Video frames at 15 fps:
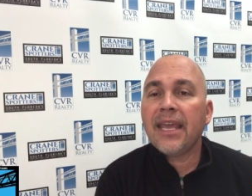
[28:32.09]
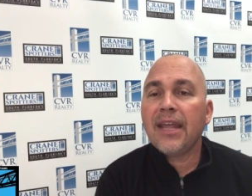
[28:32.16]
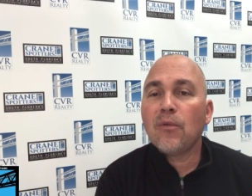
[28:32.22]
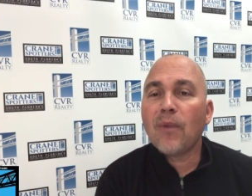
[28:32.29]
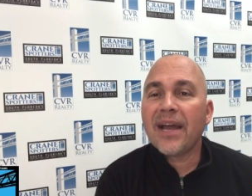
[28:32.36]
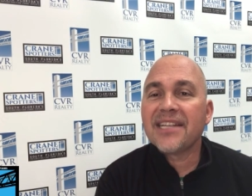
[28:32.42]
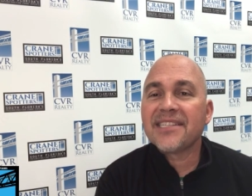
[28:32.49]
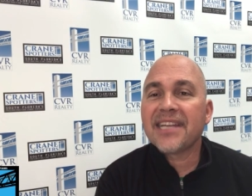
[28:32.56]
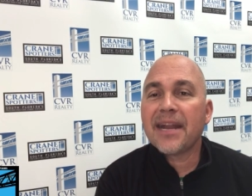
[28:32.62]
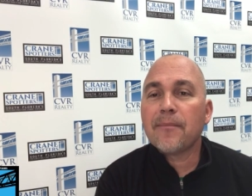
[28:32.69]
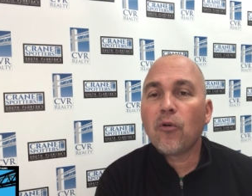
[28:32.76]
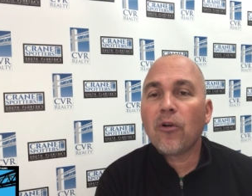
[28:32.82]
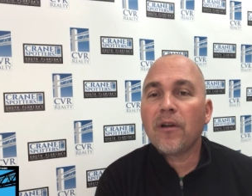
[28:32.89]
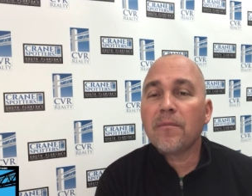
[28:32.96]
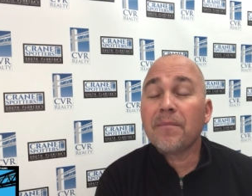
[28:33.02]
And why is that
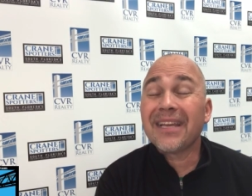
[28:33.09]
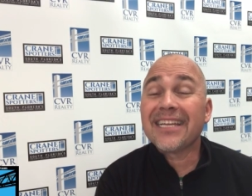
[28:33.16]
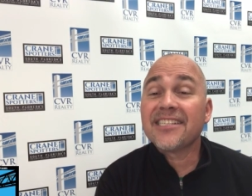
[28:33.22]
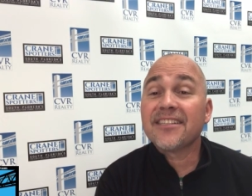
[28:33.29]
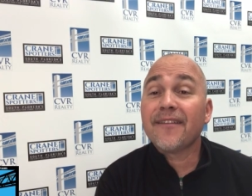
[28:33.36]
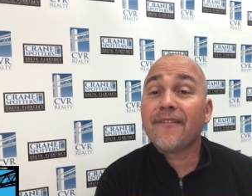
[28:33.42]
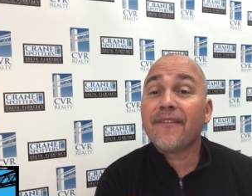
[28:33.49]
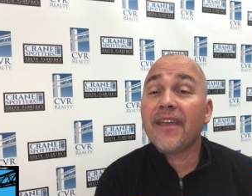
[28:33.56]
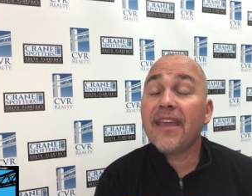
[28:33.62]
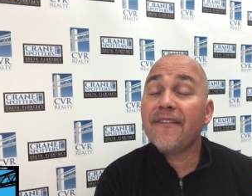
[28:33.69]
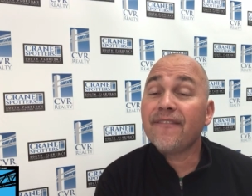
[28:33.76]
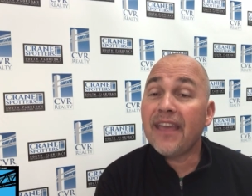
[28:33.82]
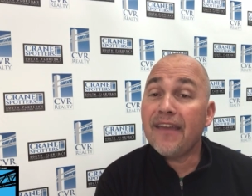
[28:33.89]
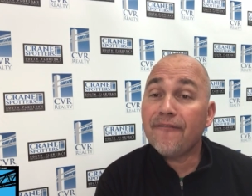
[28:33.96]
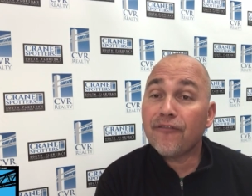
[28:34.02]
important? Because if
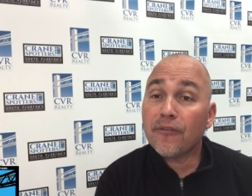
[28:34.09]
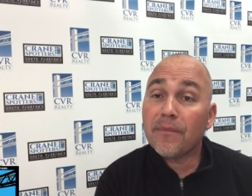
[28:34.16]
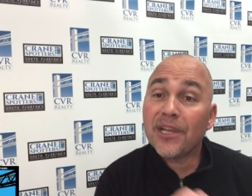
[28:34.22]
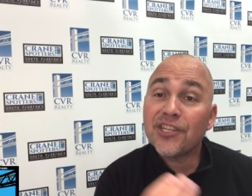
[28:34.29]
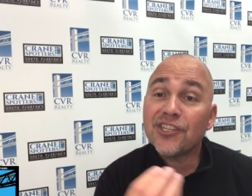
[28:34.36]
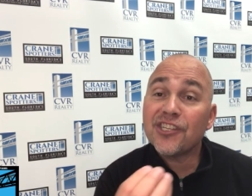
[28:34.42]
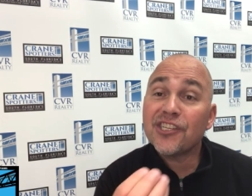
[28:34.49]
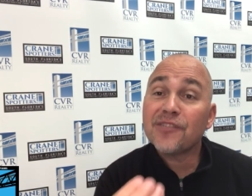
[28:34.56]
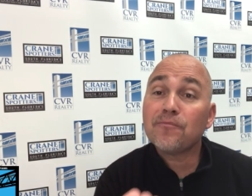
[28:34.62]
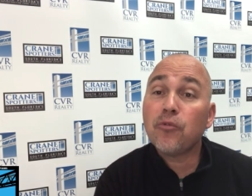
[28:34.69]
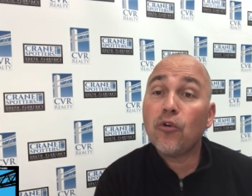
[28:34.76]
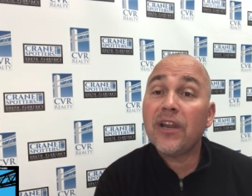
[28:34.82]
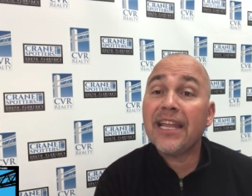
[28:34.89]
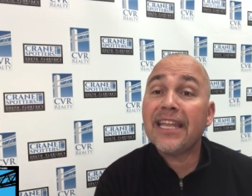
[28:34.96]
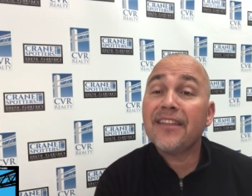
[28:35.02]
information is
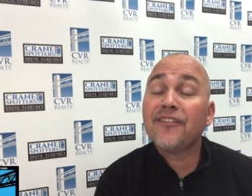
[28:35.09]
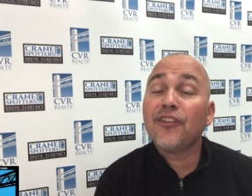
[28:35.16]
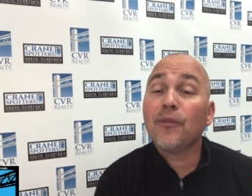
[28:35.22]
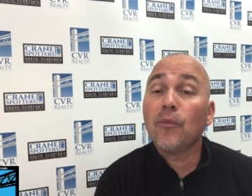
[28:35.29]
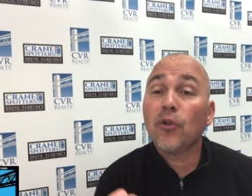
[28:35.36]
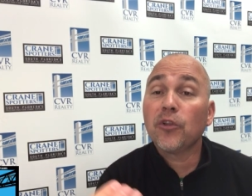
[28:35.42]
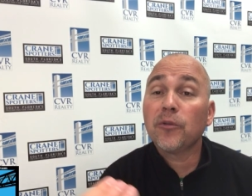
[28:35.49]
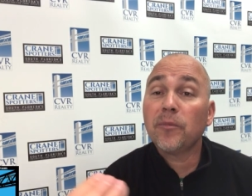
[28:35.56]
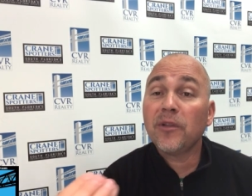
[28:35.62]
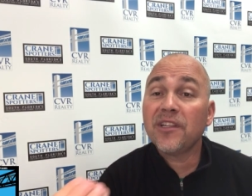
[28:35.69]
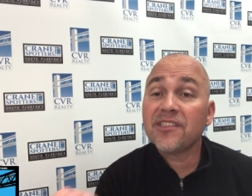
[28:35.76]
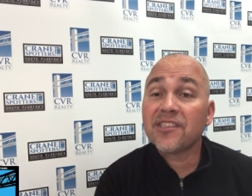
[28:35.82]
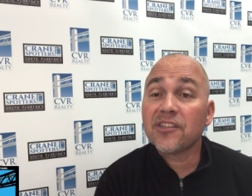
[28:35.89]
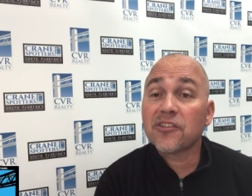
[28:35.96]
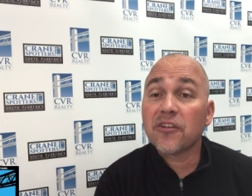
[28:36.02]
put into the multiple
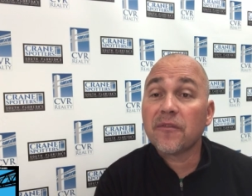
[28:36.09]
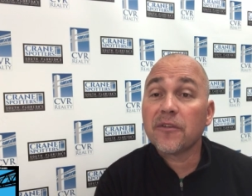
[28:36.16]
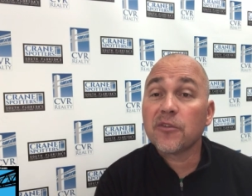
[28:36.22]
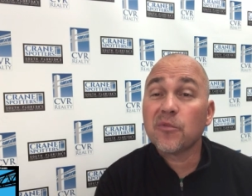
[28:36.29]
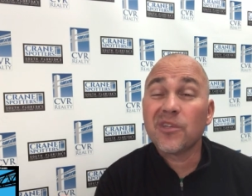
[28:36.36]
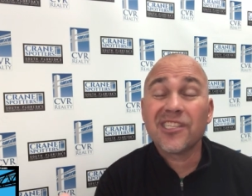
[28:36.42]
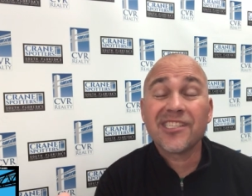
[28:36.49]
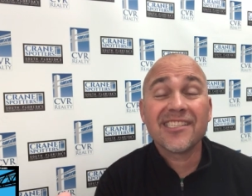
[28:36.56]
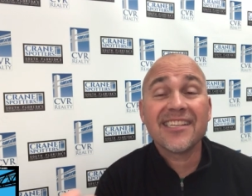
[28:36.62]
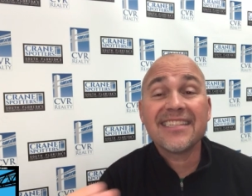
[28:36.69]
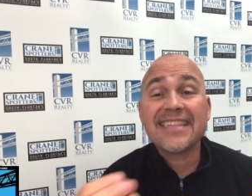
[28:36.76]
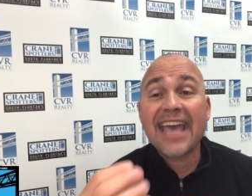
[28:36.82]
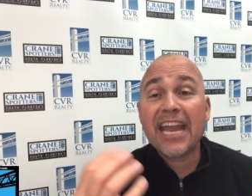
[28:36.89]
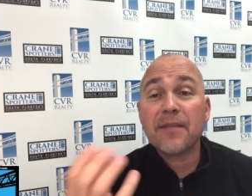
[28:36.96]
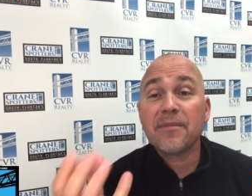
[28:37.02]
listing service, which is a
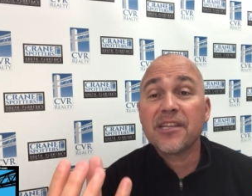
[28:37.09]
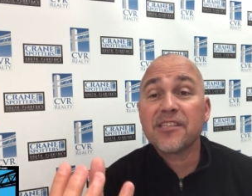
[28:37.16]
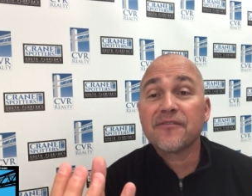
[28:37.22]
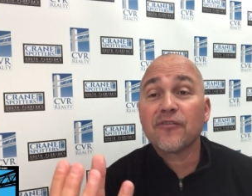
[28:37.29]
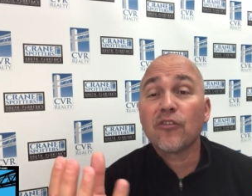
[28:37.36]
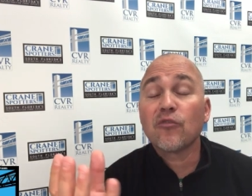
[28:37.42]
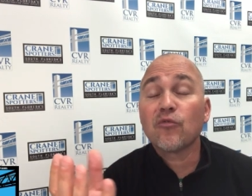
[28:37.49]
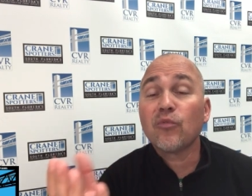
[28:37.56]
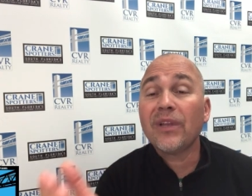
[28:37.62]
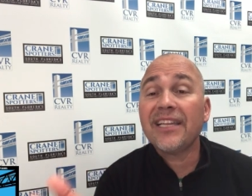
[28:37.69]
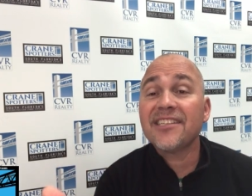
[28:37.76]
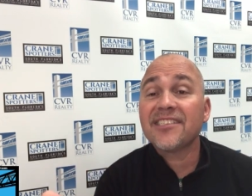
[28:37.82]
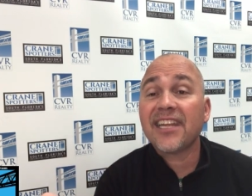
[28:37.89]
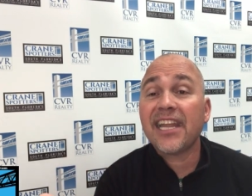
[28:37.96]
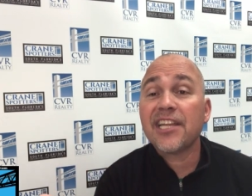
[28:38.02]
database for
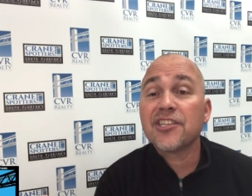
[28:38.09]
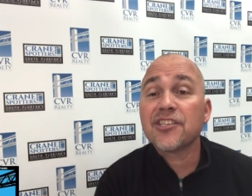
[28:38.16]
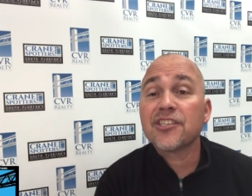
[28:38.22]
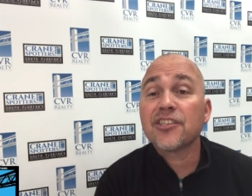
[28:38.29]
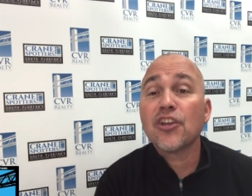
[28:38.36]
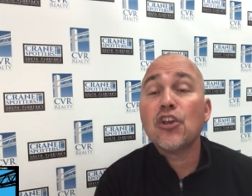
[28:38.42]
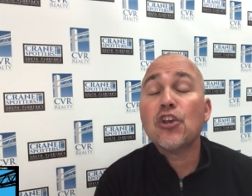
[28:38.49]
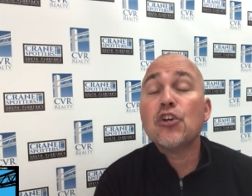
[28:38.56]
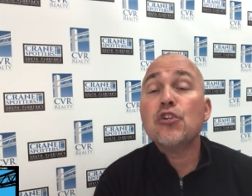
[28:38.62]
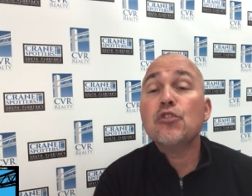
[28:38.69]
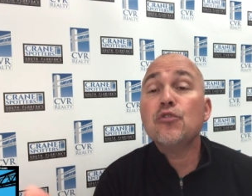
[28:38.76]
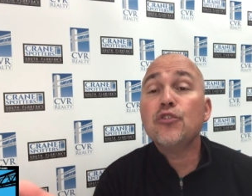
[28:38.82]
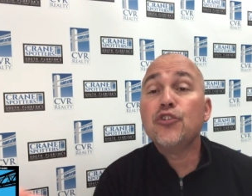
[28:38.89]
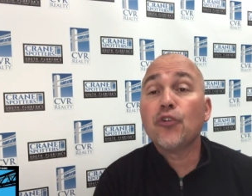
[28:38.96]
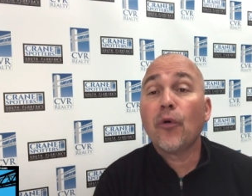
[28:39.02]
real estate agents
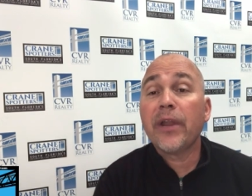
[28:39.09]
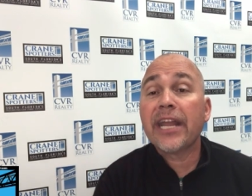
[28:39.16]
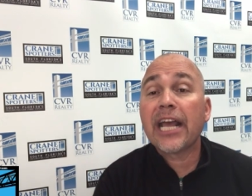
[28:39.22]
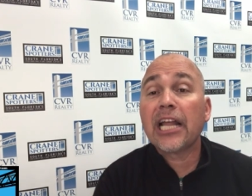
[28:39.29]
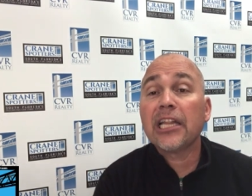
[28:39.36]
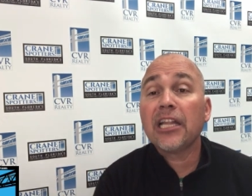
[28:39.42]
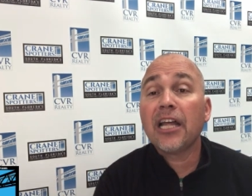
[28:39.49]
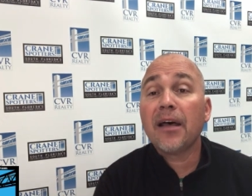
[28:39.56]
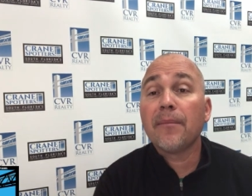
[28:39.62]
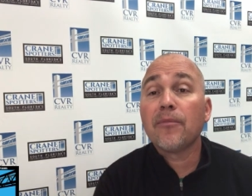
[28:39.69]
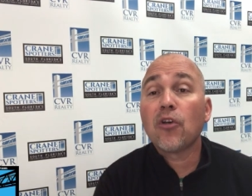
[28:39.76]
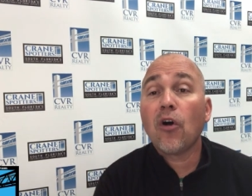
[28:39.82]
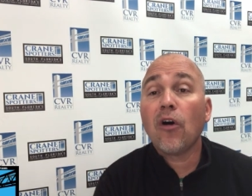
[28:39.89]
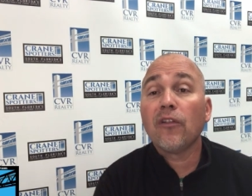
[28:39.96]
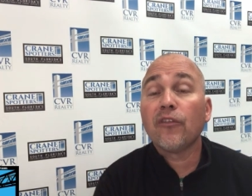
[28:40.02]
who join a
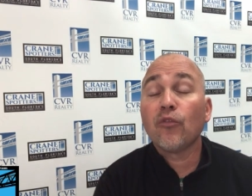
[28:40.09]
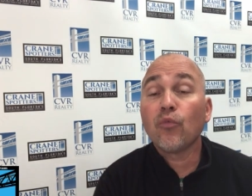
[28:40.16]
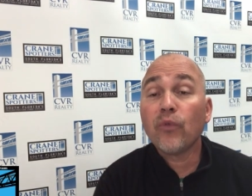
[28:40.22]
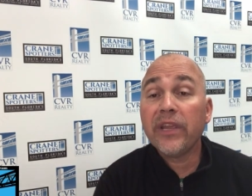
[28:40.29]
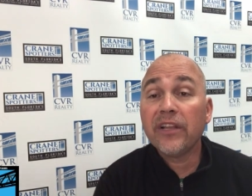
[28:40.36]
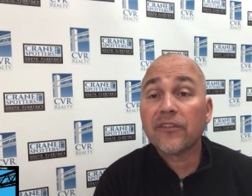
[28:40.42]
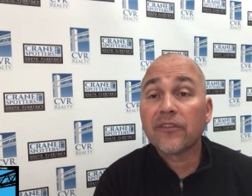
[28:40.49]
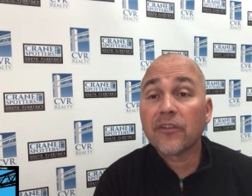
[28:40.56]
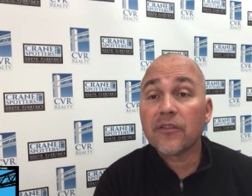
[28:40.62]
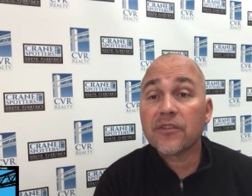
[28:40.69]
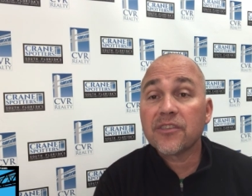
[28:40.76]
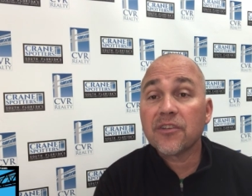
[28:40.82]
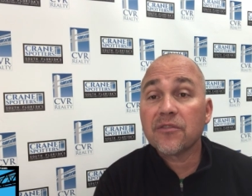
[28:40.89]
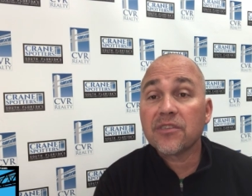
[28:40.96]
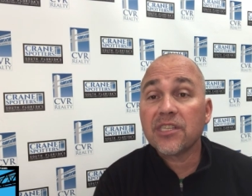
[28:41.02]
club called the Realtor
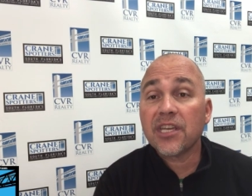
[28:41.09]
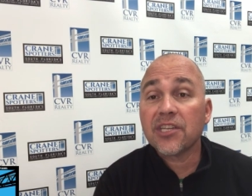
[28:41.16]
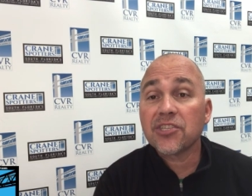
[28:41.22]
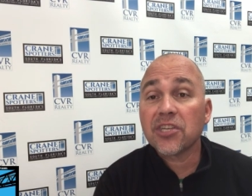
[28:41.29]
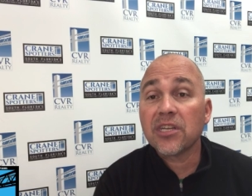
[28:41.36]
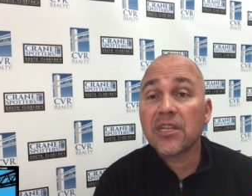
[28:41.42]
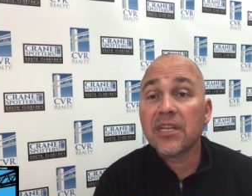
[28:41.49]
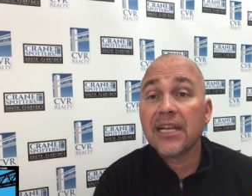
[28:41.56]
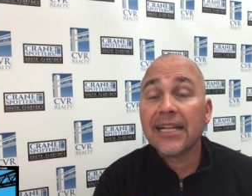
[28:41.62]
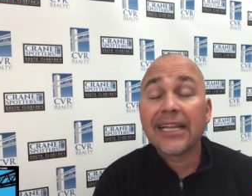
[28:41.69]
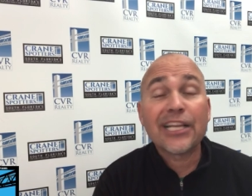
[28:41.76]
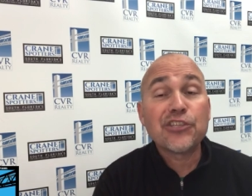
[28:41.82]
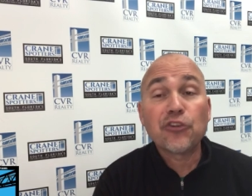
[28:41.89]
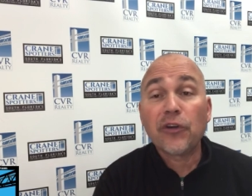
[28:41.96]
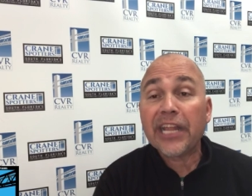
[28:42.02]
Association,
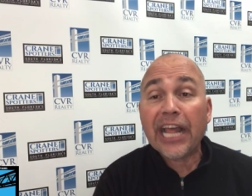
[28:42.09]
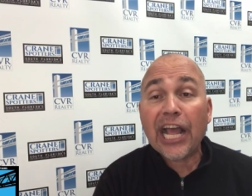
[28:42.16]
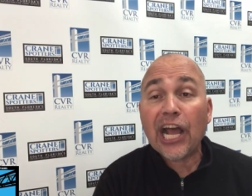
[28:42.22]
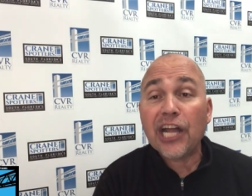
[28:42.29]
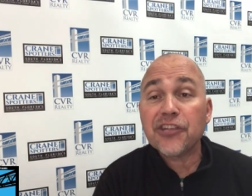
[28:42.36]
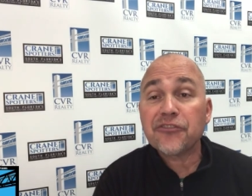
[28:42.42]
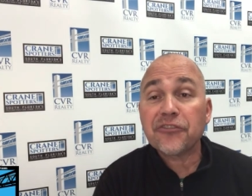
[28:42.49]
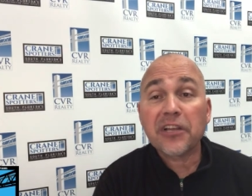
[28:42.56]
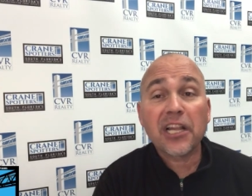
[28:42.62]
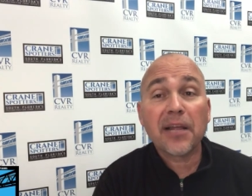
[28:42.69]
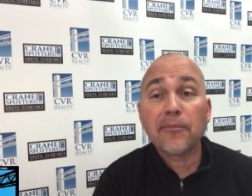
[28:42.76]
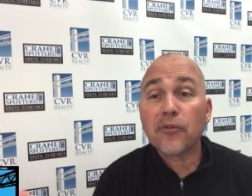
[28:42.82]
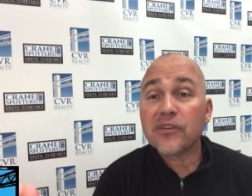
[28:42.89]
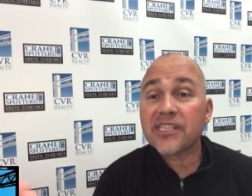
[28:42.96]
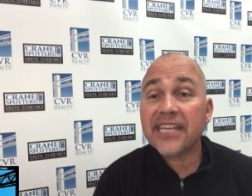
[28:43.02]
like joining a country
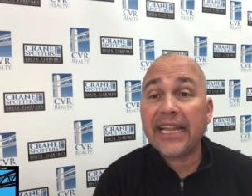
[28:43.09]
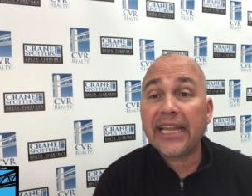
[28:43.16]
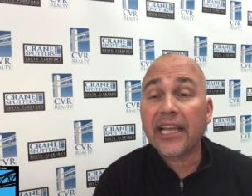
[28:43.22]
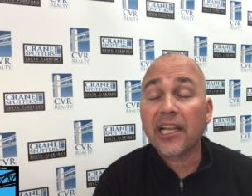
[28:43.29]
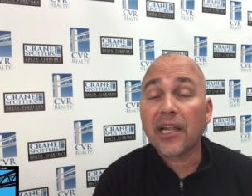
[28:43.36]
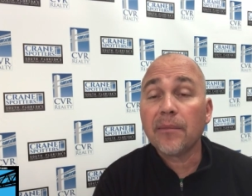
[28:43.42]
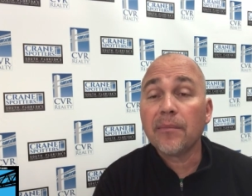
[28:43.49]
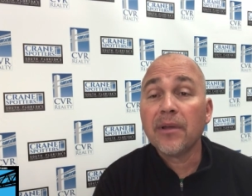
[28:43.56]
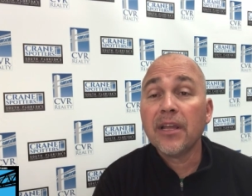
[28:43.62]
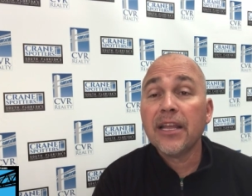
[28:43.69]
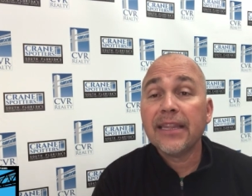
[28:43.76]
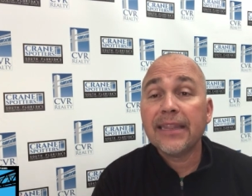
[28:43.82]
club or a sailing club,